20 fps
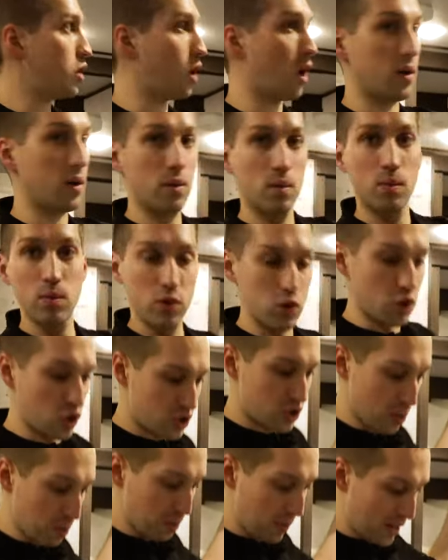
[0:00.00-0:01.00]
you got
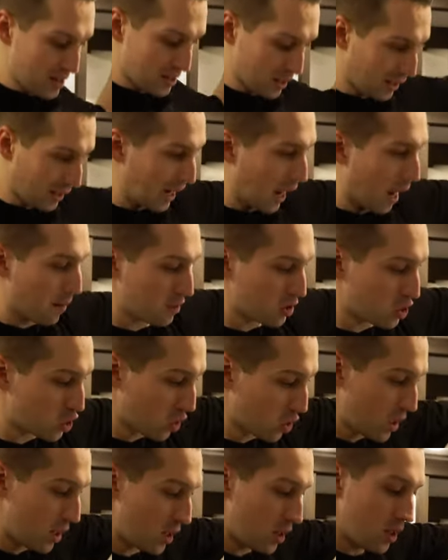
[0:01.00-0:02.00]
just some basic
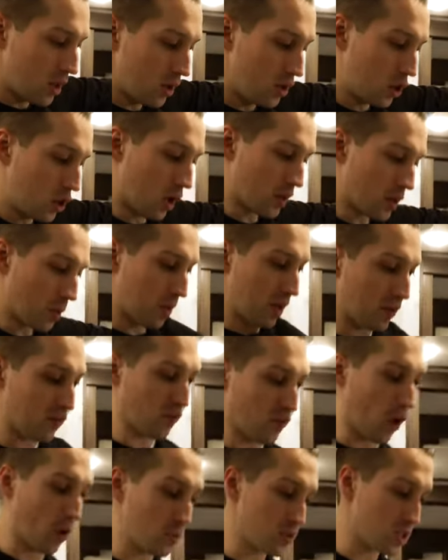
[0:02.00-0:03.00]
cabinetry. You got the big
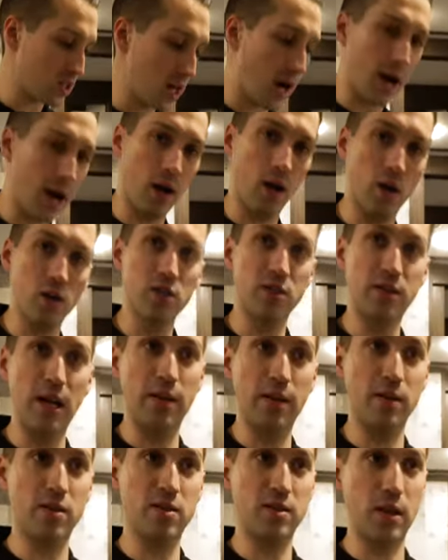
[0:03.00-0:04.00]
farm style
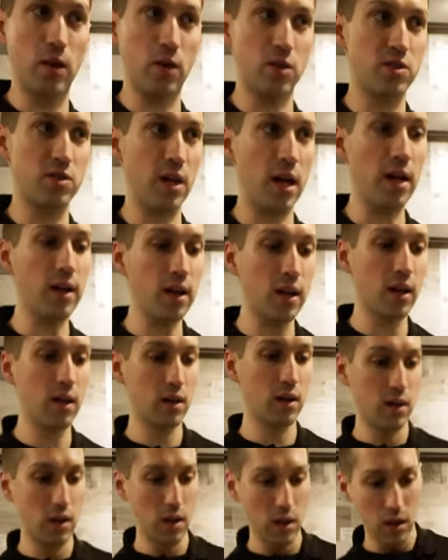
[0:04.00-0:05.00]
stainless steel sink,
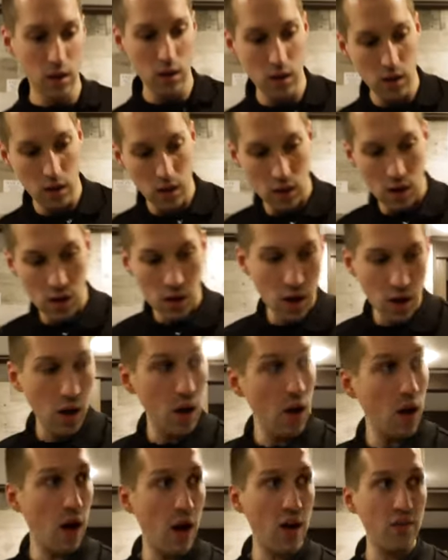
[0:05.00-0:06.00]

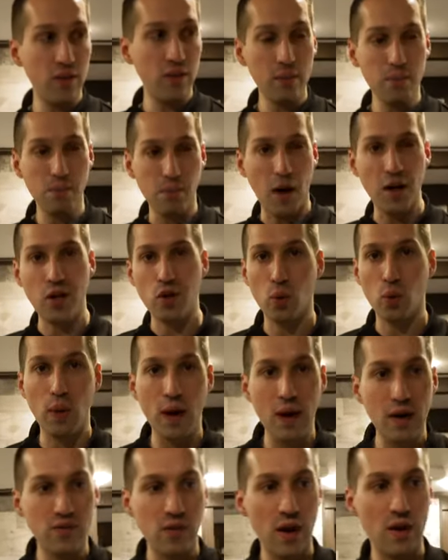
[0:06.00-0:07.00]
oven,
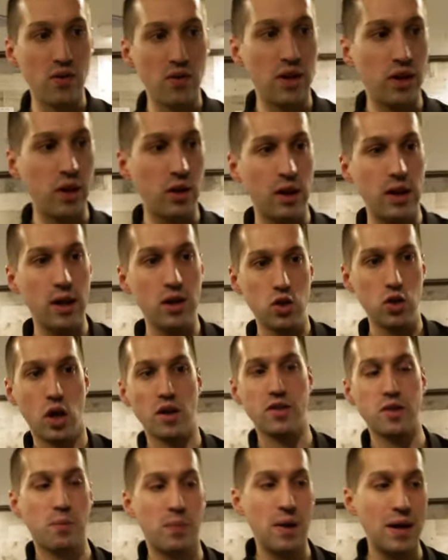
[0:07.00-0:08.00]
microwave, everything you need. You
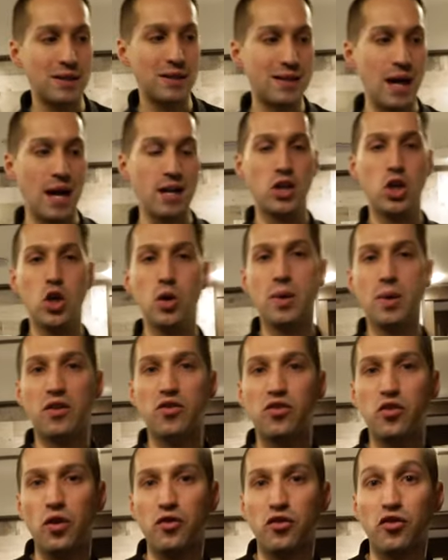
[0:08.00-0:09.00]
got the big 10 cubic
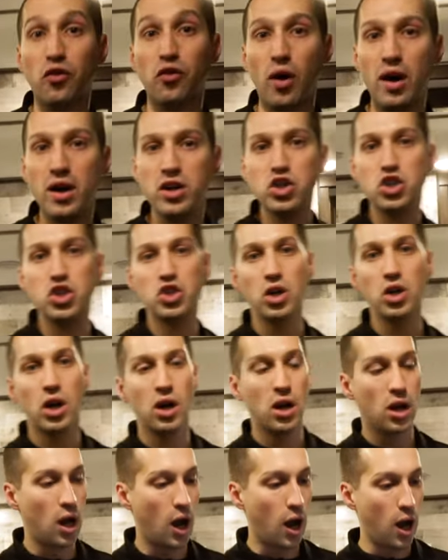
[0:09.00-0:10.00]
foot fridge.
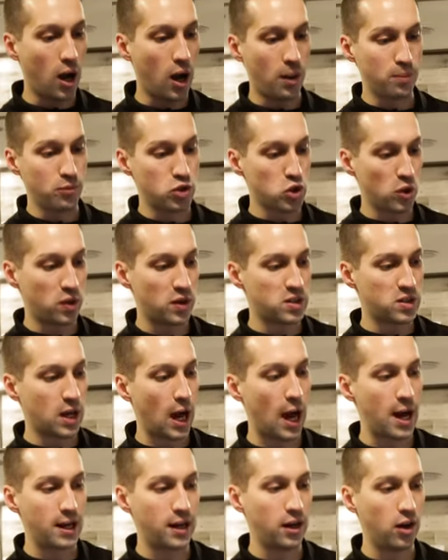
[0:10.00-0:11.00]
So this
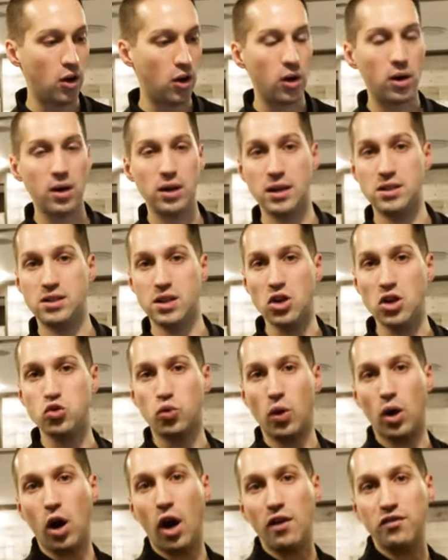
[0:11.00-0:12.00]
guy here, it does
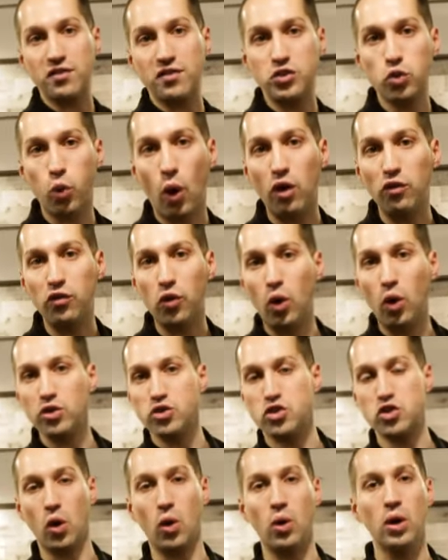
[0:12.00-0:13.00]
run off of 12
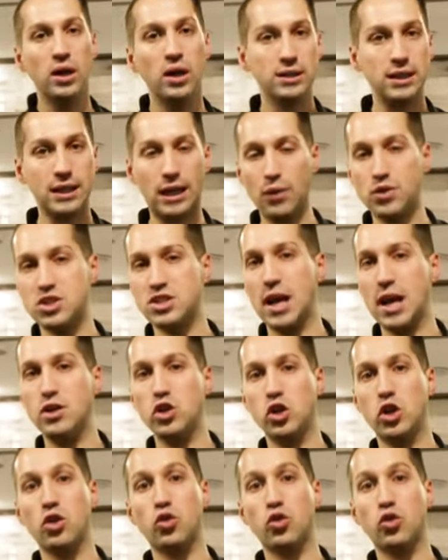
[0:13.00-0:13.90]
volts. So like I was saying, you